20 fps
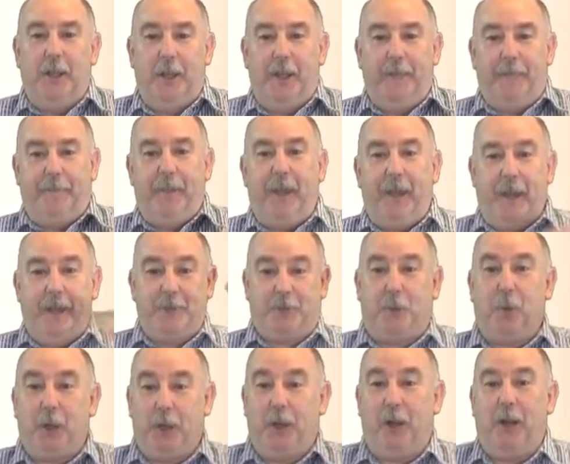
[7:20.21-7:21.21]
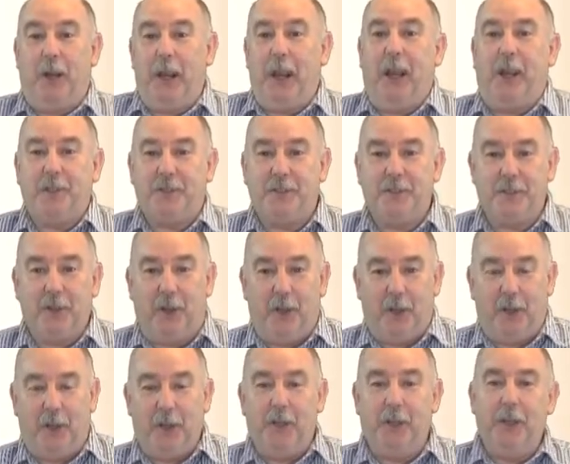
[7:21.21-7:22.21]
if that has quite a high arch design
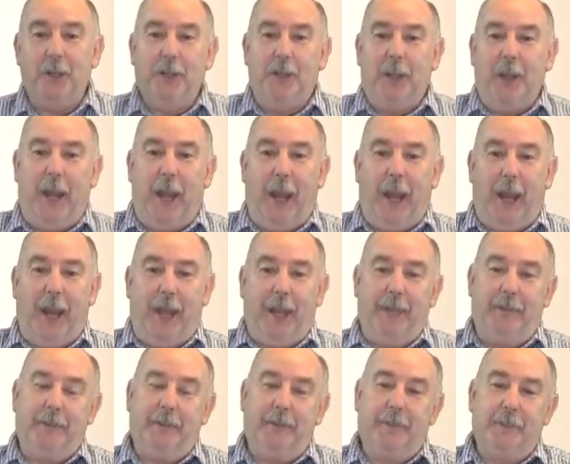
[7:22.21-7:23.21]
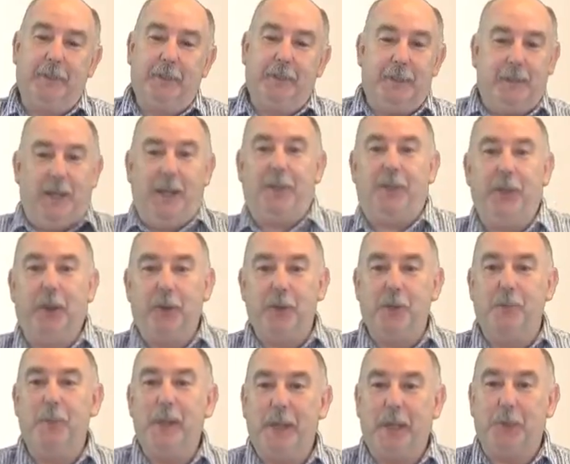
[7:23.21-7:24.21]
on it and nothing on
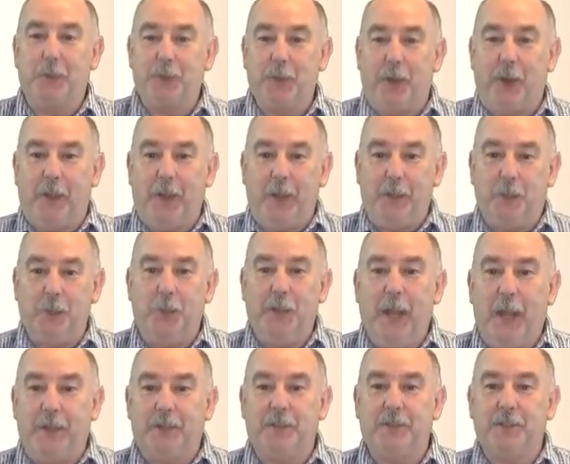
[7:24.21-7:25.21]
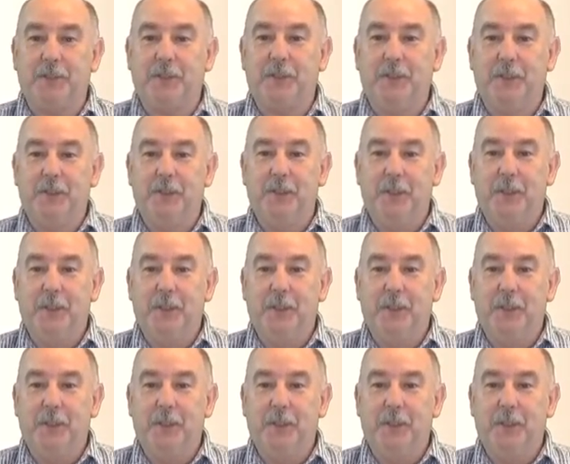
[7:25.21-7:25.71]
the medial side of that joint axis,